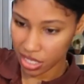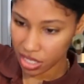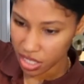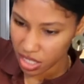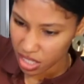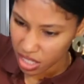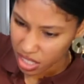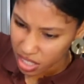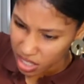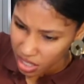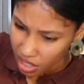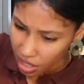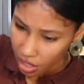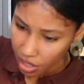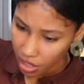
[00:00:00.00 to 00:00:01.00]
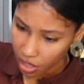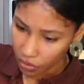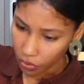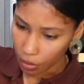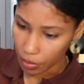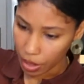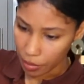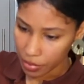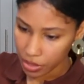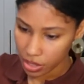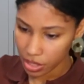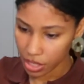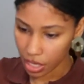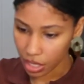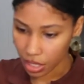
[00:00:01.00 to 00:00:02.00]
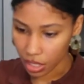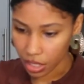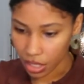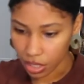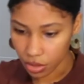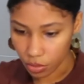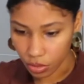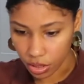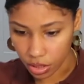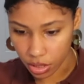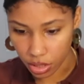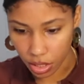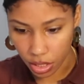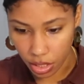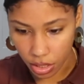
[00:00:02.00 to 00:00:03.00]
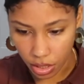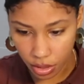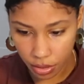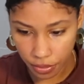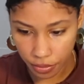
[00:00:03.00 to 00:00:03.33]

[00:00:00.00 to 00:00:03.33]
If I'm not mistaken, that's what it said.